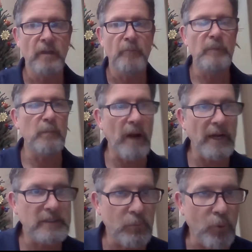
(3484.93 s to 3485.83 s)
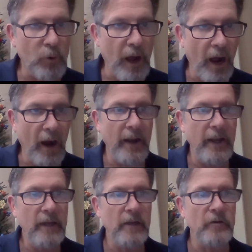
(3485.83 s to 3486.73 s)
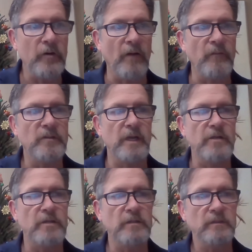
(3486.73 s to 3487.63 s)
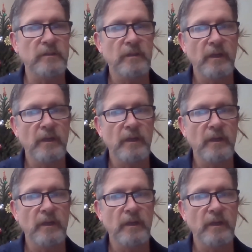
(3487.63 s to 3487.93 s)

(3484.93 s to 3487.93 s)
minimize the word I in your conversations,